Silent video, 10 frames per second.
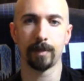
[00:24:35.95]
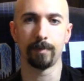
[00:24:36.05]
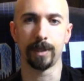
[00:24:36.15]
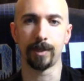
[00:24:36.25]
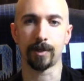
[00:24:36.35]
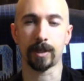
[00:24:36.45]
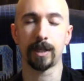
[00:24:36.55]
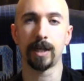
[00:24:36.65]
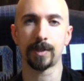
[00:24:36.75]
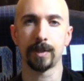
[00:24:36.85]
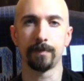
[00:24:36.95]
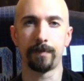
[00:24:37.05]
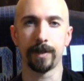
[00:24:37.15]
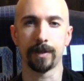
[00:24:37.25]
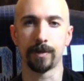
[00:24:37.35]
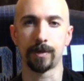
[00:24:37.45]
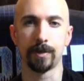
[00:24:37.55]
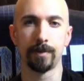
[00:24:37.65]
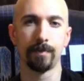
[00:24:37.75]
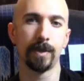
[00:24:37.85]
But these are custom figures.
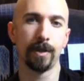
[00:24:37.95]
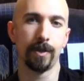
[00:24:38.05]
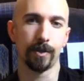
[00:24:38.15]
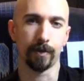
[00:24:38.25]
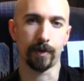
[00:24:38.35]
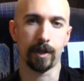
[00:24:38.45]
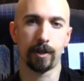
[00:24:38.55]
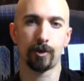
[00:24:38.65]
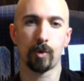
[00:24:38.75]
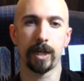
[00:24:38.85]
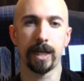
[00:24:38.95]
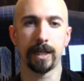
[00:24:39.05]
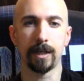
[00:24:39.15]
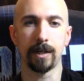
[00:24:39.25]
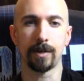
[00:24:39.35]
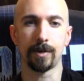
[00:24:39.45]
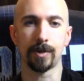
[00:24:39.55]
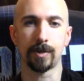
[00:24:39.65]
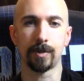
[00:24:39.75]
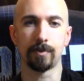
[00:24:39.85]
So for
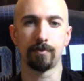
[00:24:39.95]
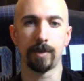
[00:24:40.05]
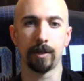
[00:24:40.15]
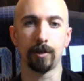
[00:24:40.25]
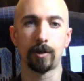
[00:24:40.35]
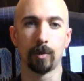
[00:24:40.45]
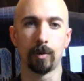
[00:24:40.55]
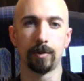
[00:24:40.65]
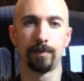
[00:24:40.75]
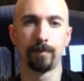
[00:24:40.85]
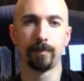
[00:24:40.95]
$128, they look cool.